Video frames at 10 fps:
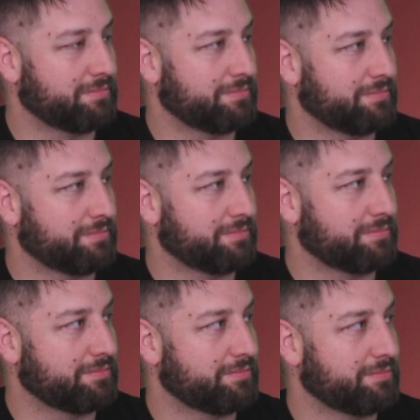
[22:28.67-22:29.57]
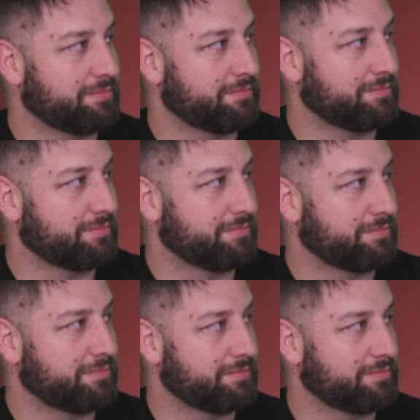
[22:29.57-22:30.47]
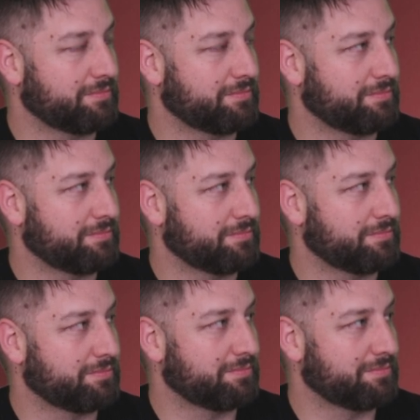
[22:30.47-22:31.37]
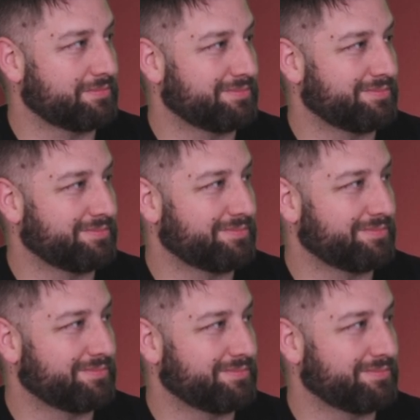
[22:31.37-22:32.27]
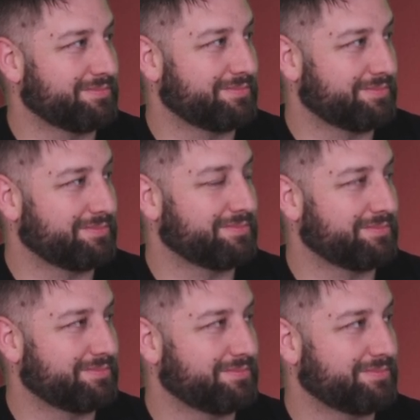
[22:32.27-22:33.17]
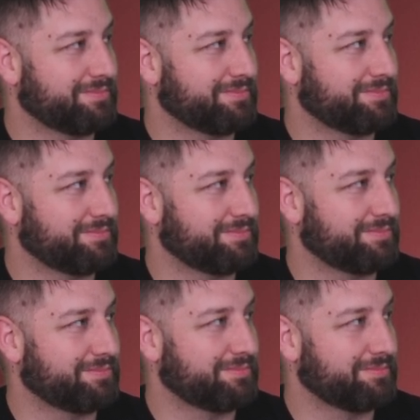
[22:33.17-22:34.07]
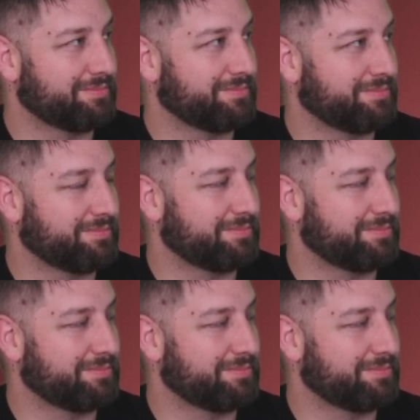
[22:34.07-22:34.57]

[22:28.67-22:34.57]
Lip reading: (not speaking)